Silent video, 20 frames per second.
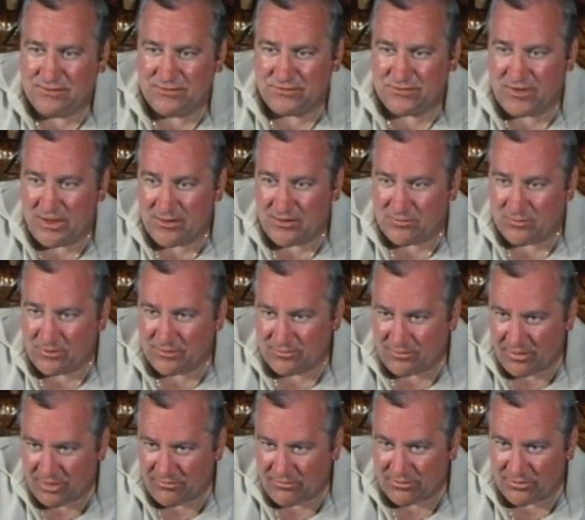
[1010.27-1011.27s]
the sand would
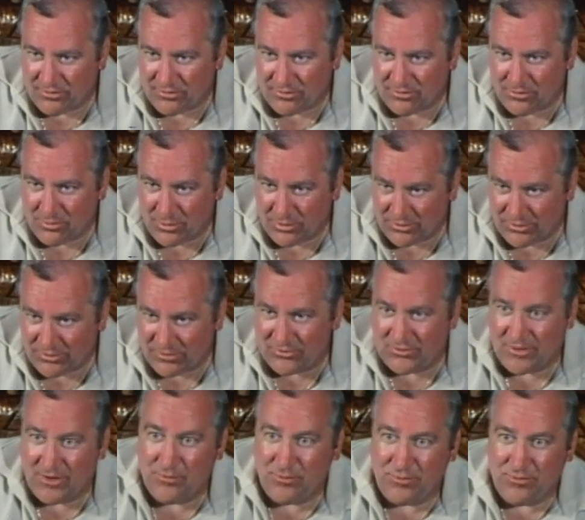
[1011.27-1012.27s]
have covered the
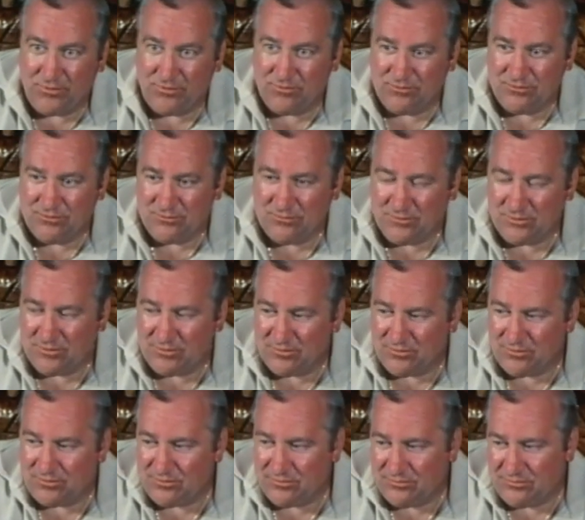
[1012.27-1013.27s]
buildings up and we would
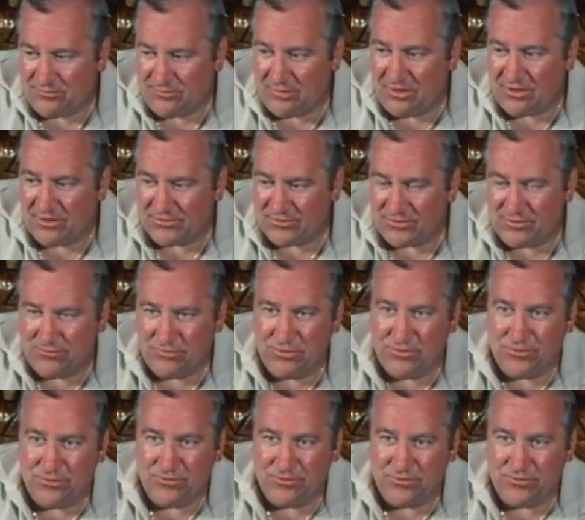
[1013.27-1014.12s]
have lost the